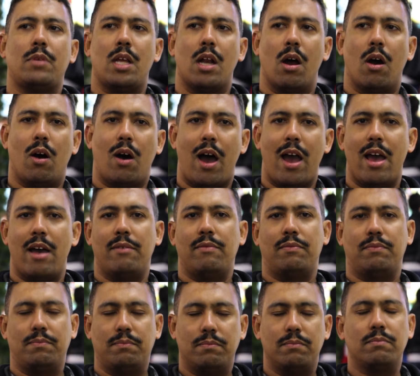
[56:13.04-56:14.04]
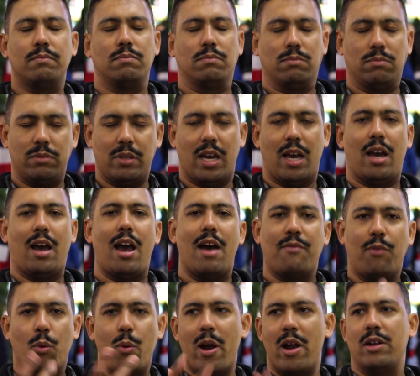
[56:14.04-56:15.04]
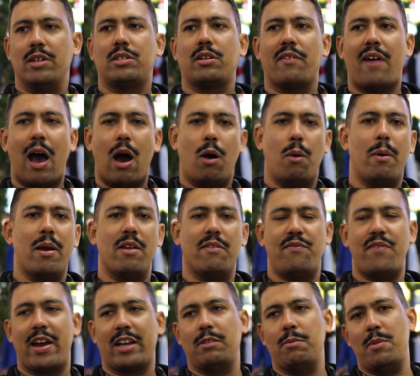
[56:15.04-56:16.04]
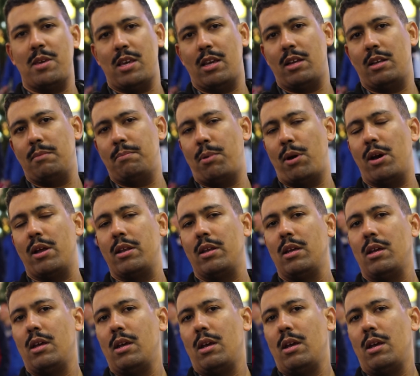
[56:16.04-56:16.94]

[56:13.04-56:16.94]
I have awareness of how it might affect me, but